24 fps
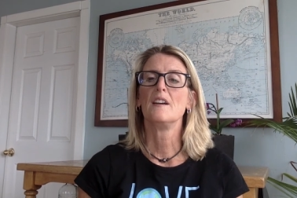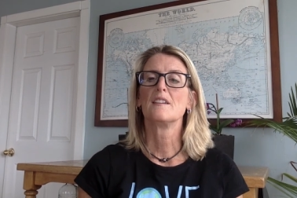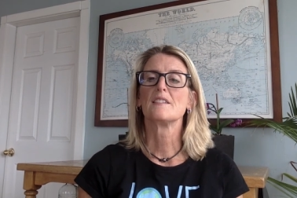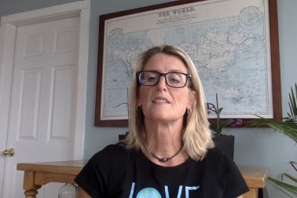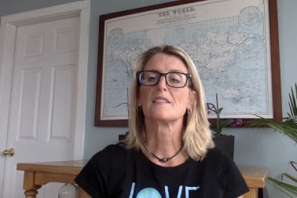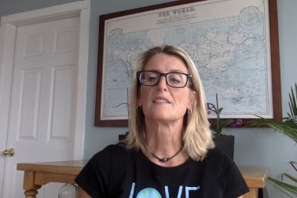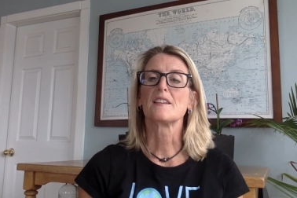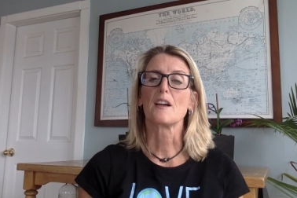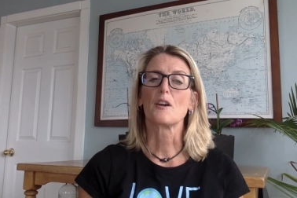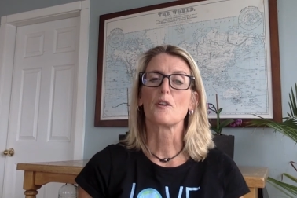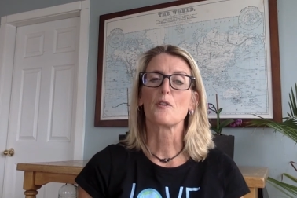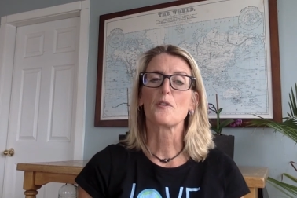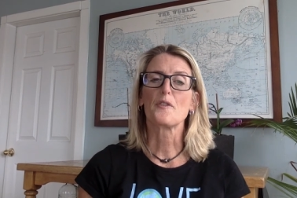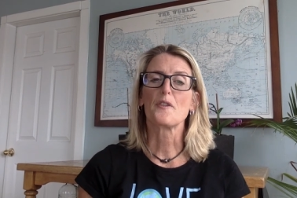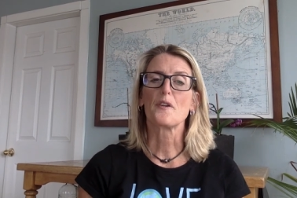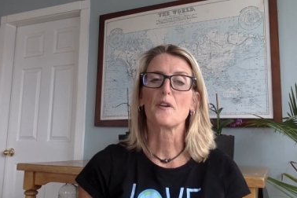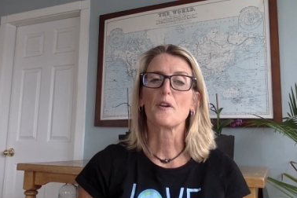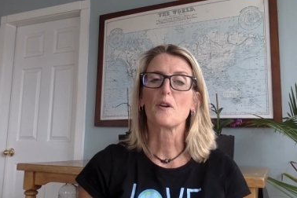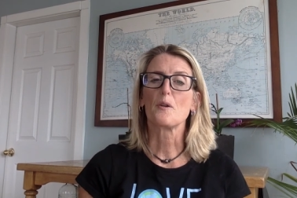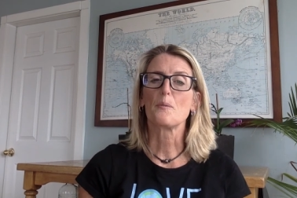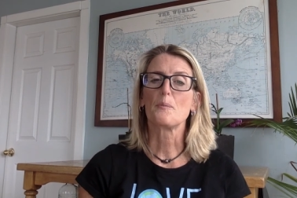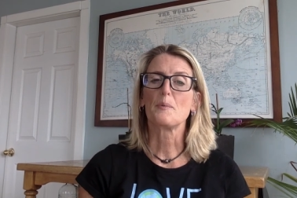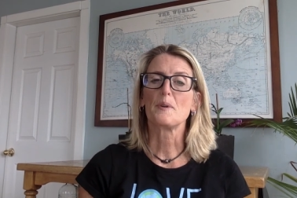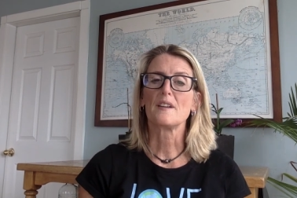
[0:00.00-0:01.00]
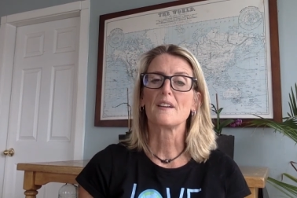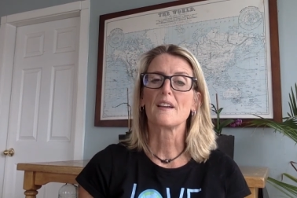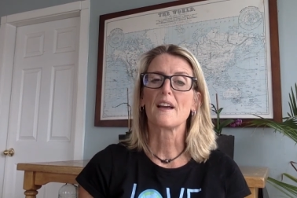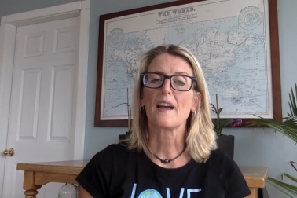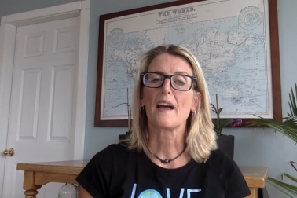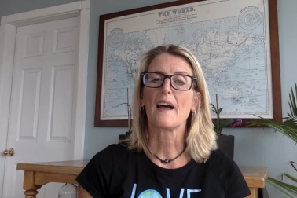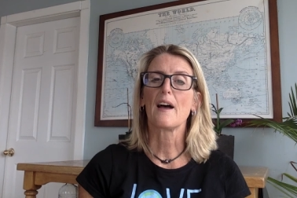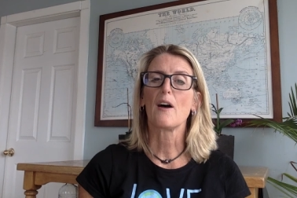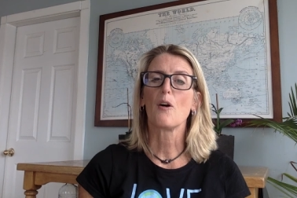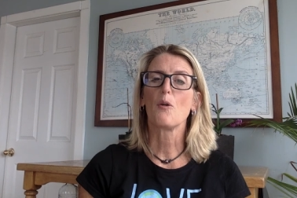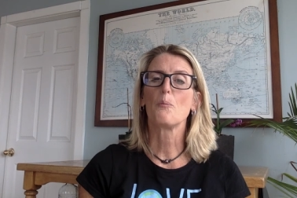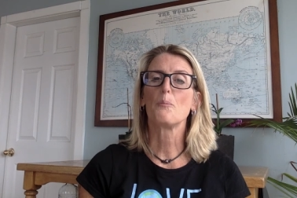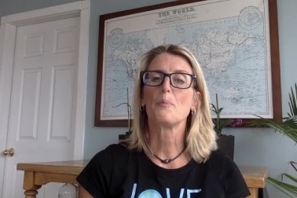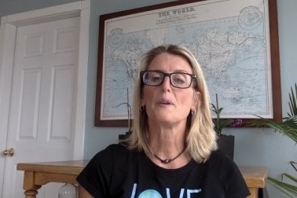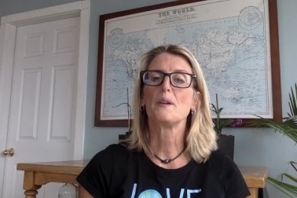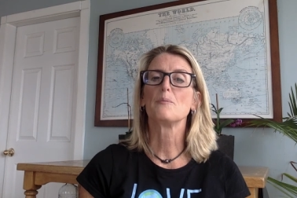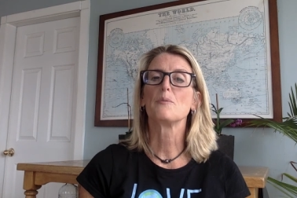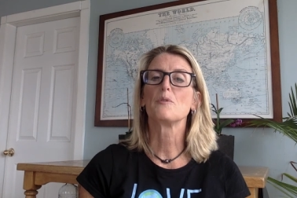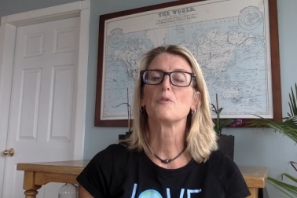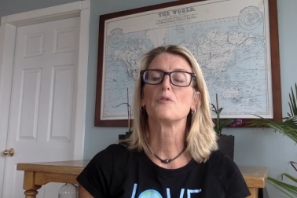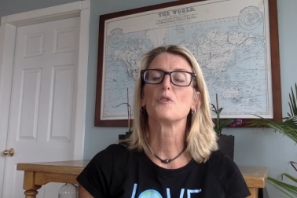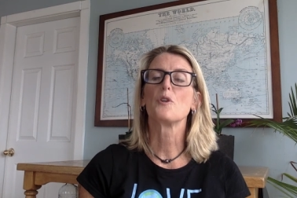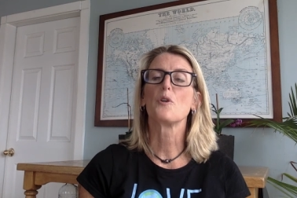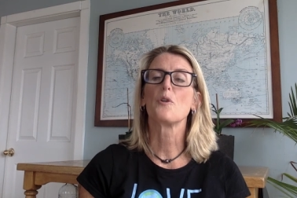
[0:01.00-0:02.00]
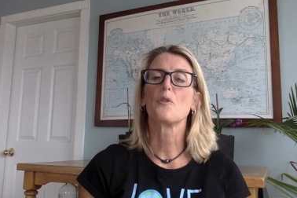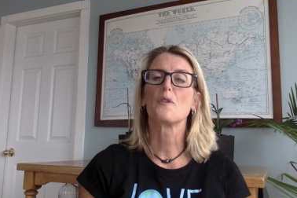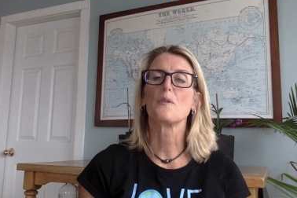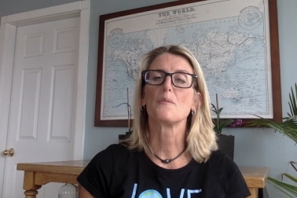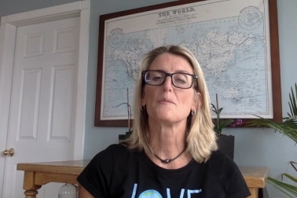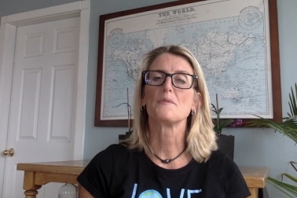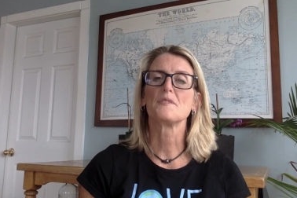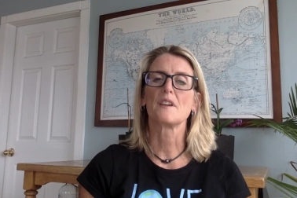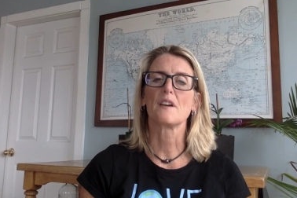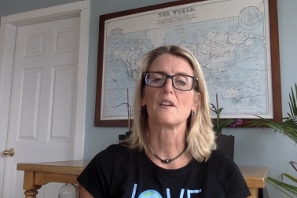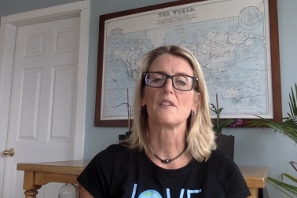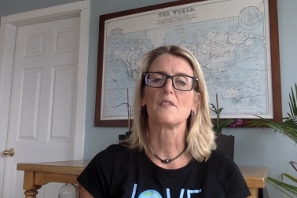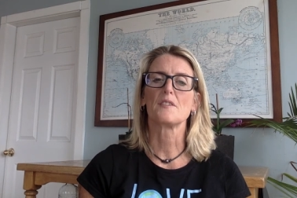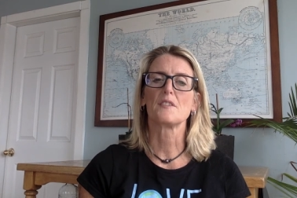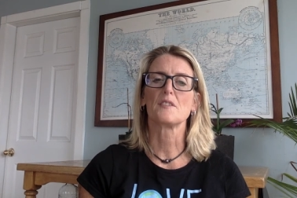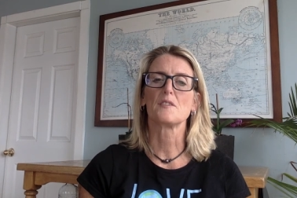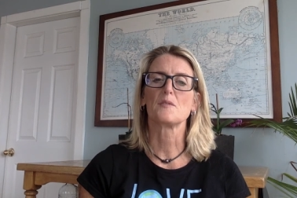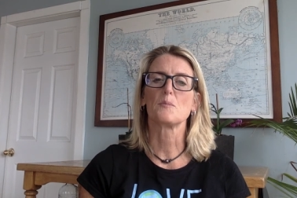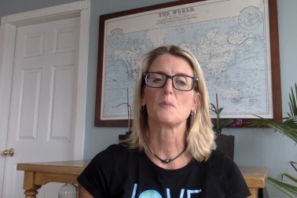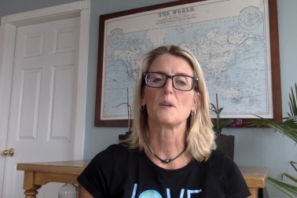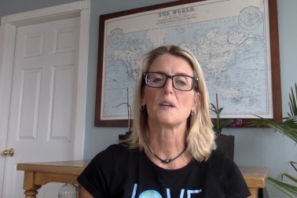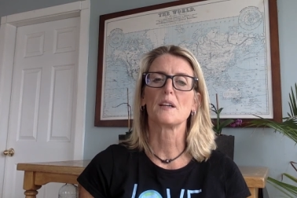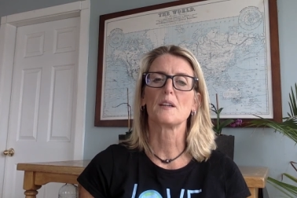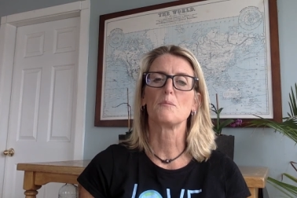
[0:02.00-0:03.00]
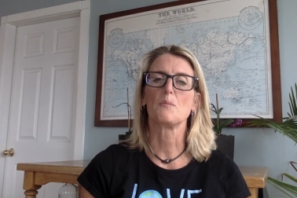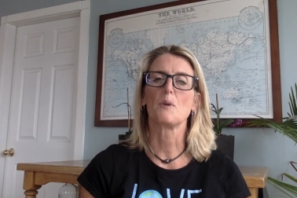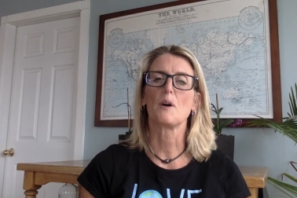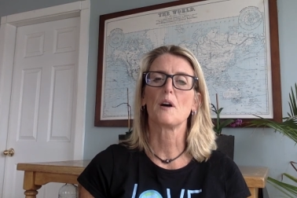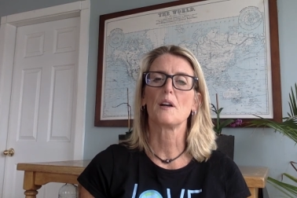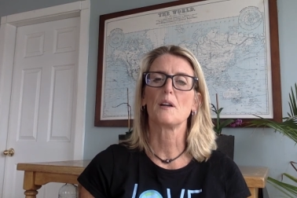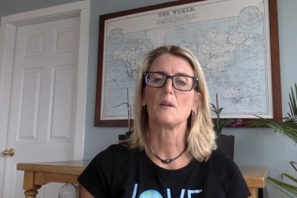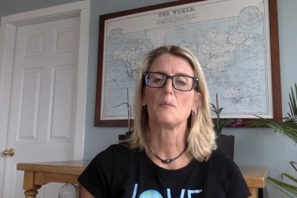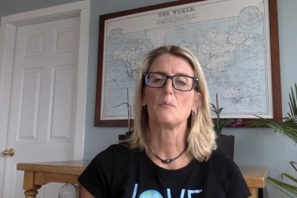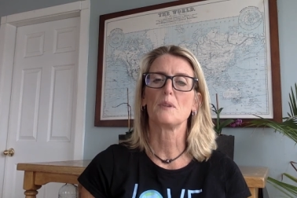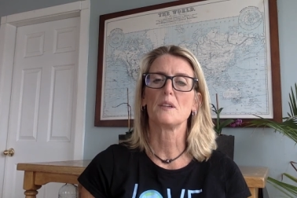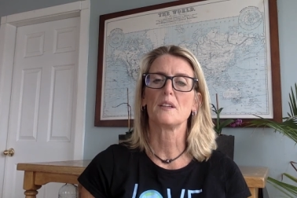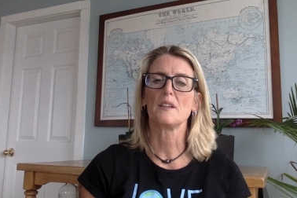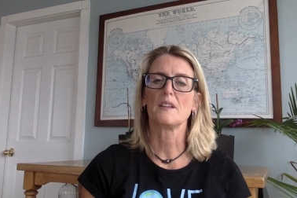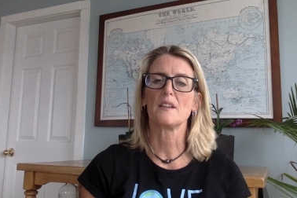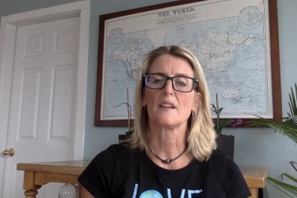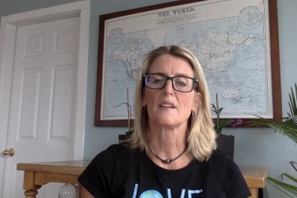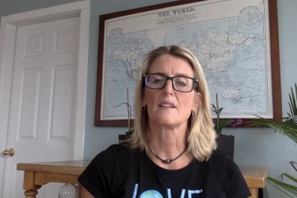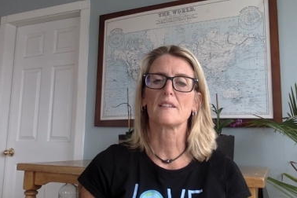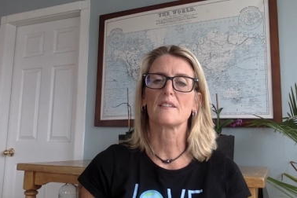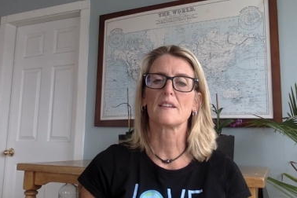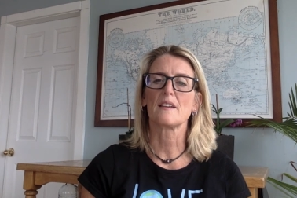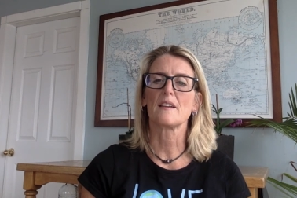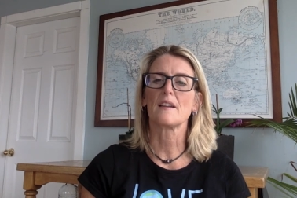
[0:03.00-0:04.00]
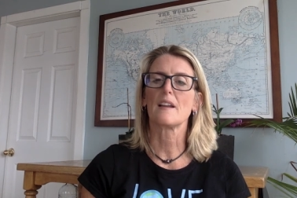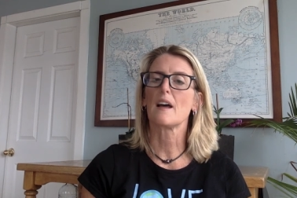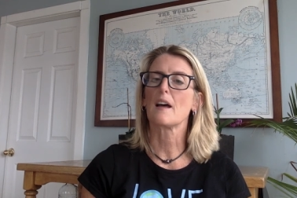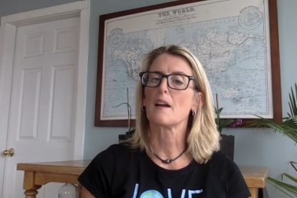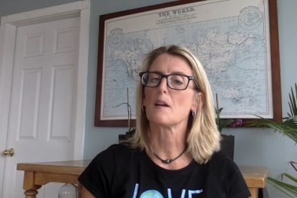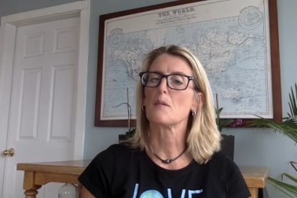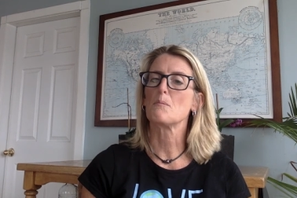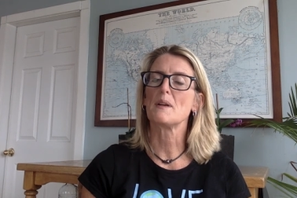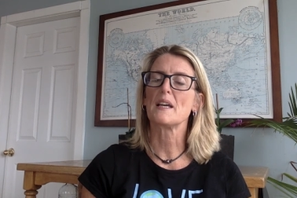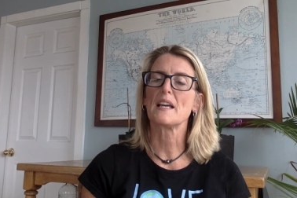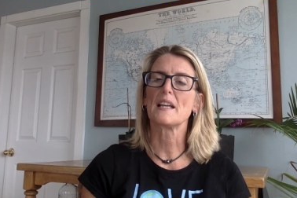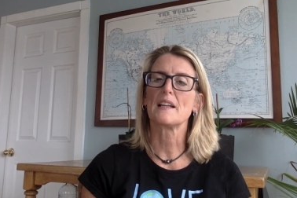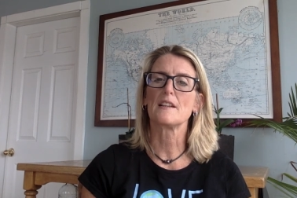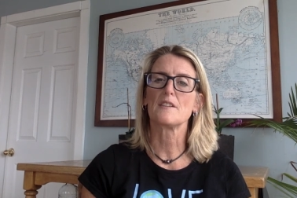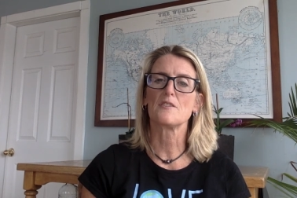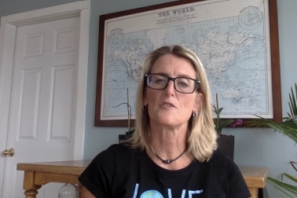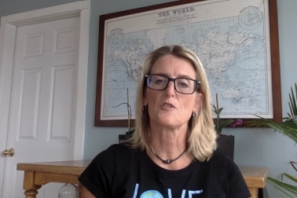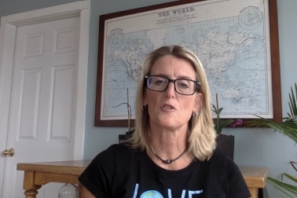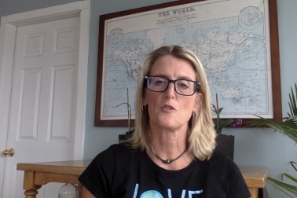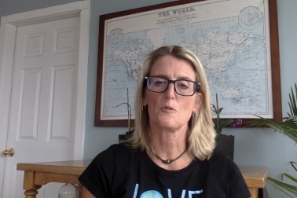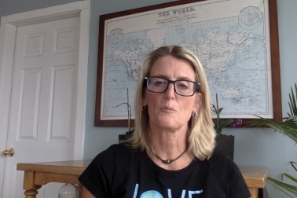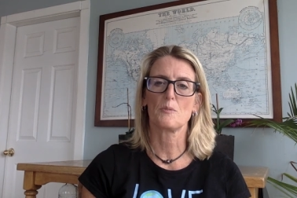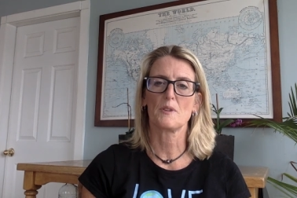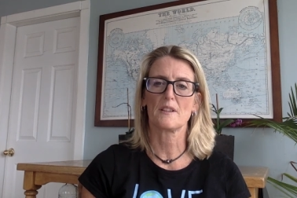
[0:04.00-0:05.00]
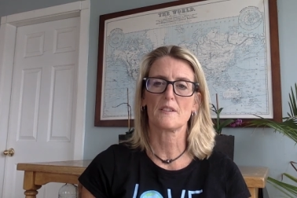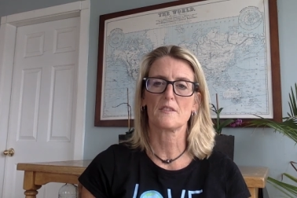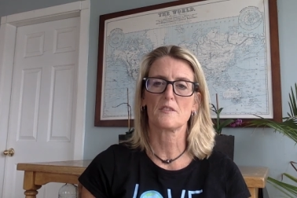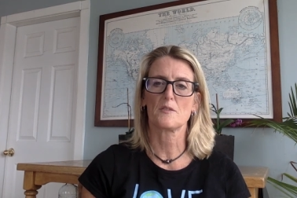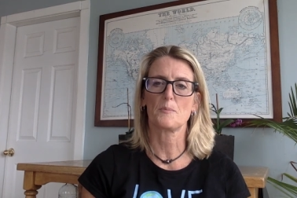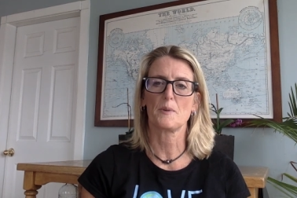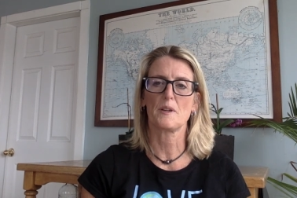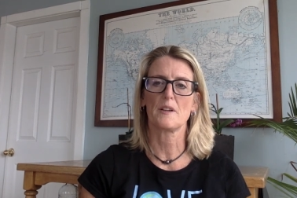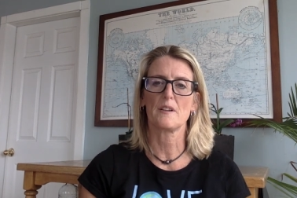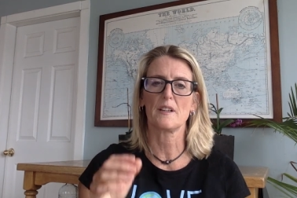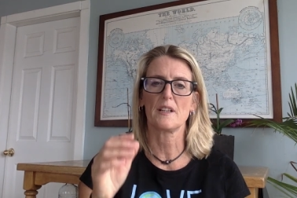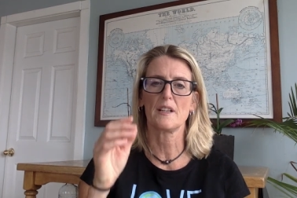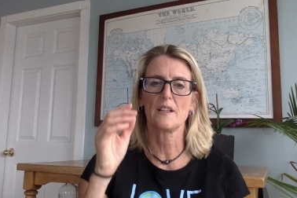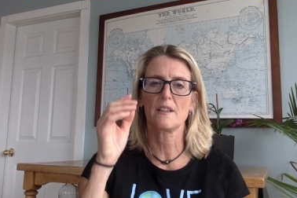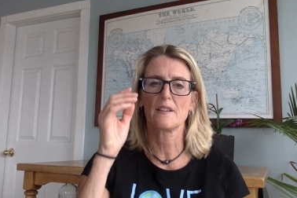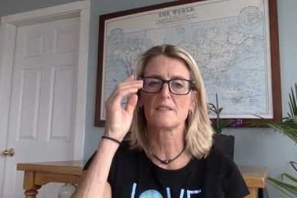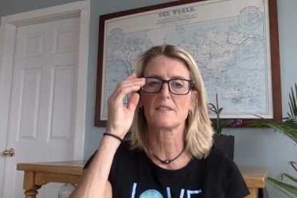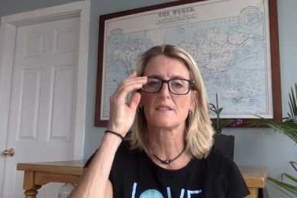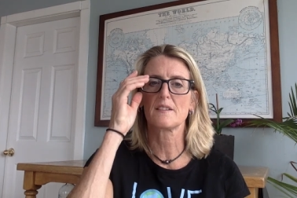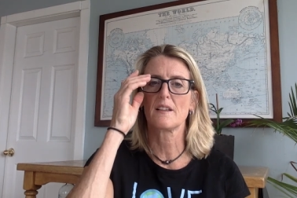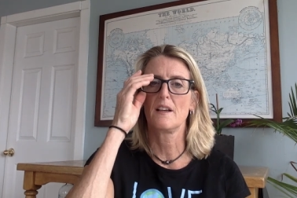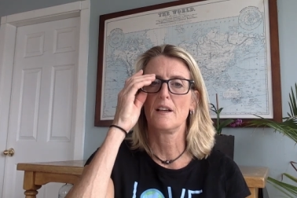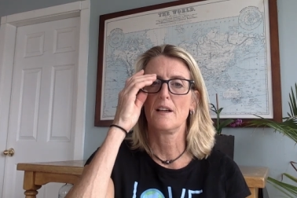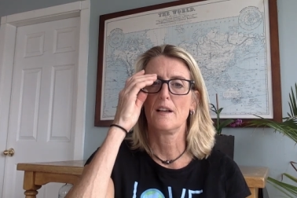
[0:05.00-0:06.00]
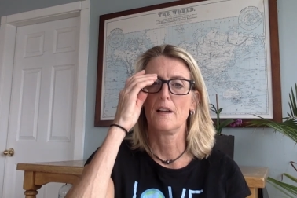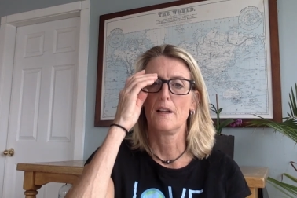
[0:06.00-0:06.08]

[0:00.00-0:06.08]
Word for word: psychotherapy to help people know themselves as mind body beings and how to manage human experience,